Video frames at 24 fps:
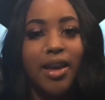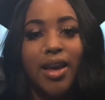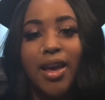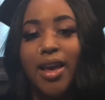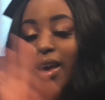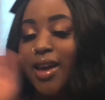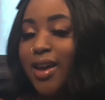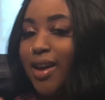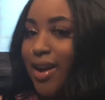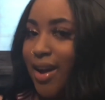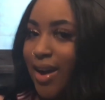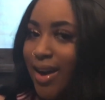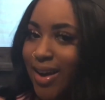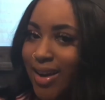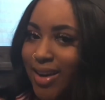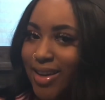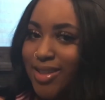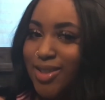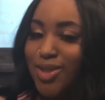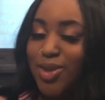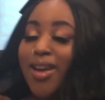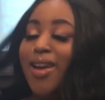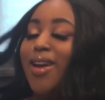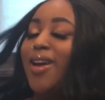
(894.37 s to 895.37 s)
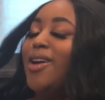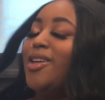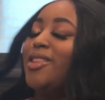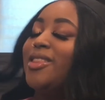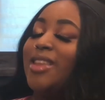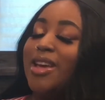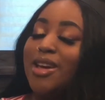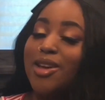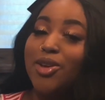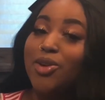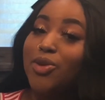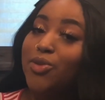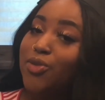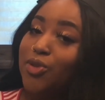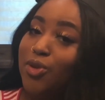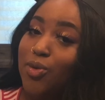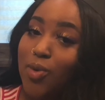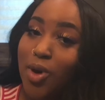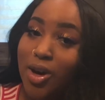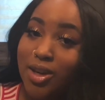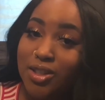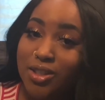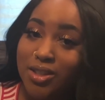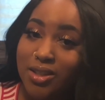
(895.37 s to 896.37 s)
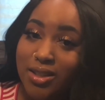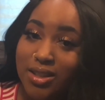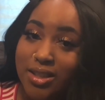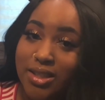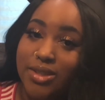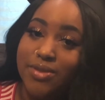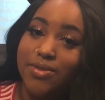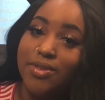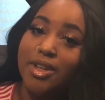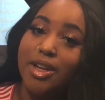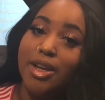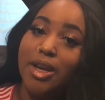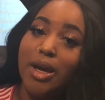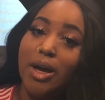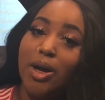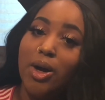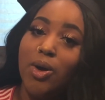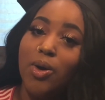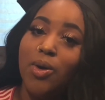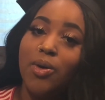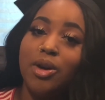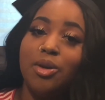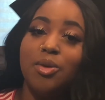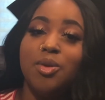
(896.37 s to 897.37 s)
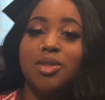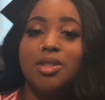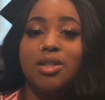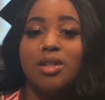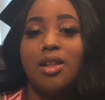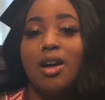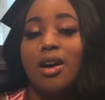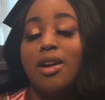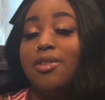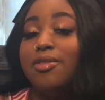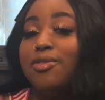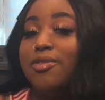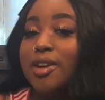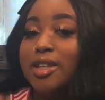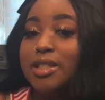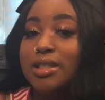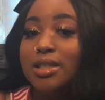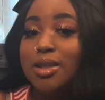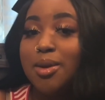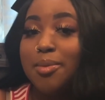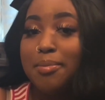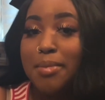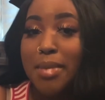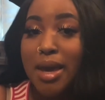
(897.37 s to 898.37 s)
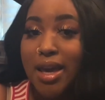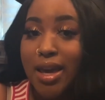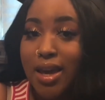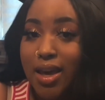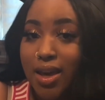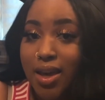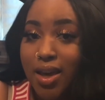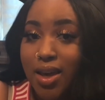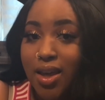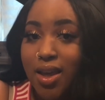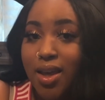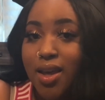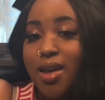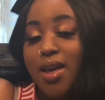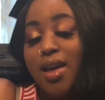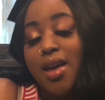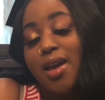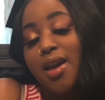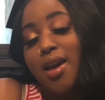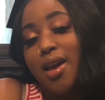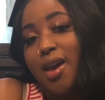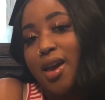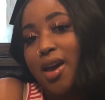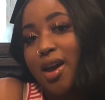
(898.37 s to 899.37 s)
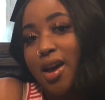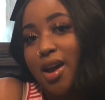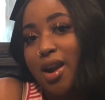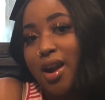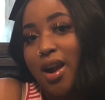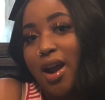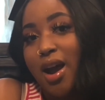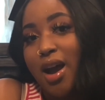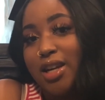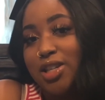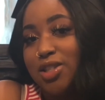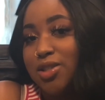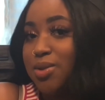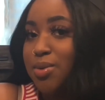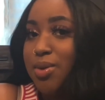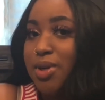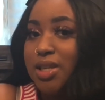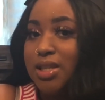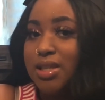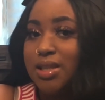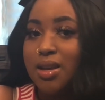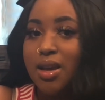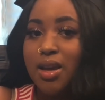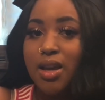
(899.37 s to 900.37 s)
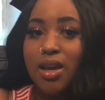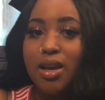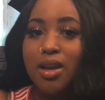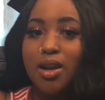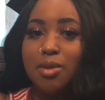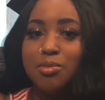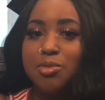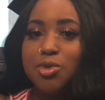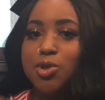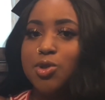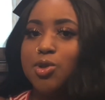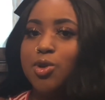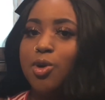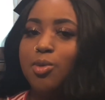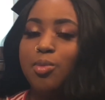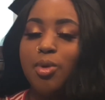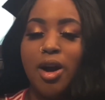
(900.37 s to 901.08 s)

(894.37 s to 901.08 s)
Hey guys, thank you for watching this video. It was a lot of fun to make, and I just want to say again, I'm so